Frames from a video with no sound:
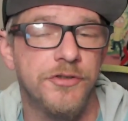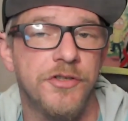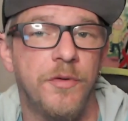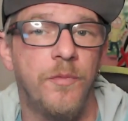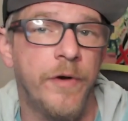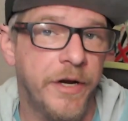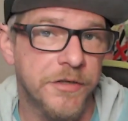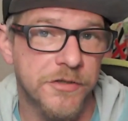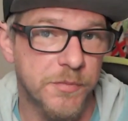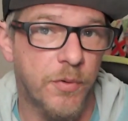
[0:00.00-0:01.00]
some
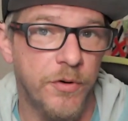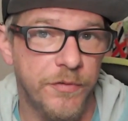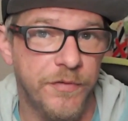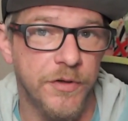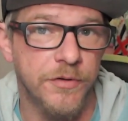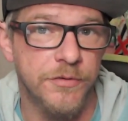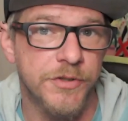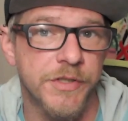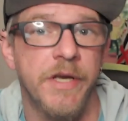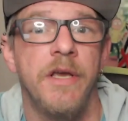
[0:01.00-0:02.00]
racers' point of views,